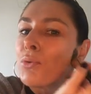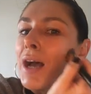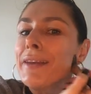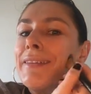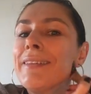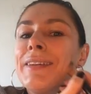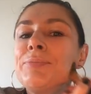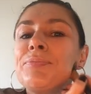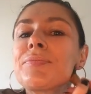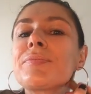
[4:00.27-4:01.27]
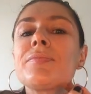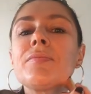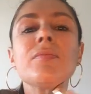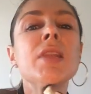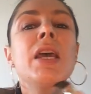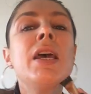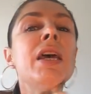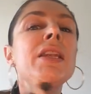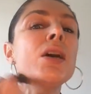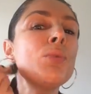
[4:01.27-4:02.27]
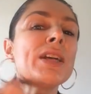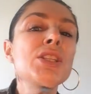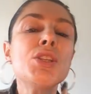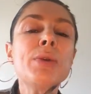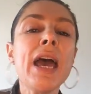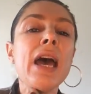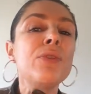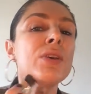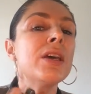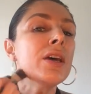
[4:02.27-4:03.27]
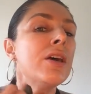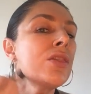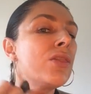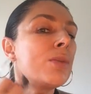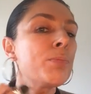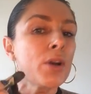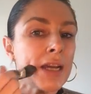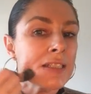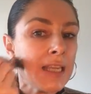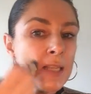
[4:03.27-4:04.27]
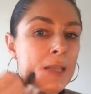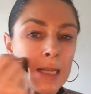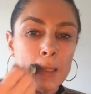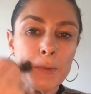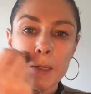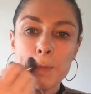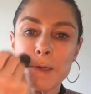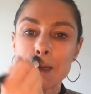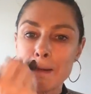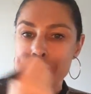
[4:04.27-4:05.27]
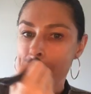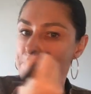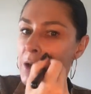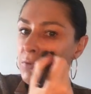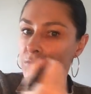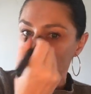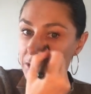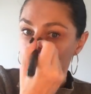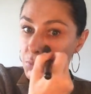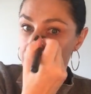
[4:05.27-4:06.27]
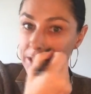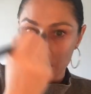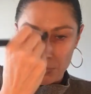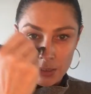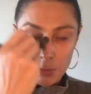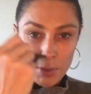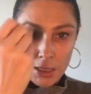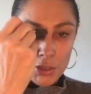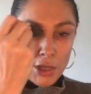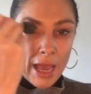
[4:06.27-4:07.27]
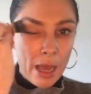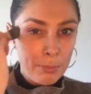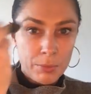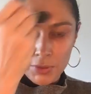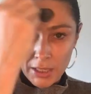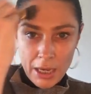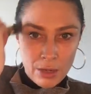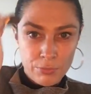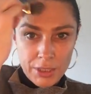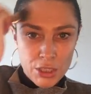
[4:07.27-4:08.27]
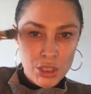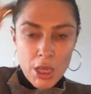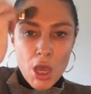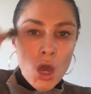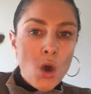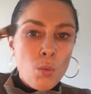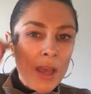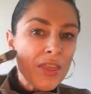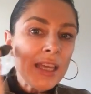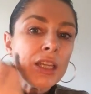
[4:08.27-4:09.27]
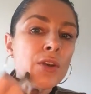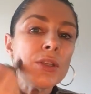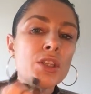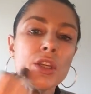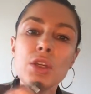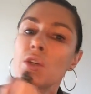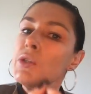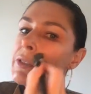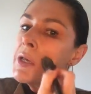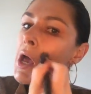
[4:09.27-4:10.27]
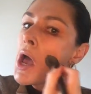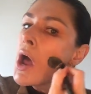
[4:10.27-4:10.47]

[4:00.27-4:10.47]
run. Now once you have the product exactly where you want it and you've buffed it in really, really well and you're happy with the coverage, we're then going to use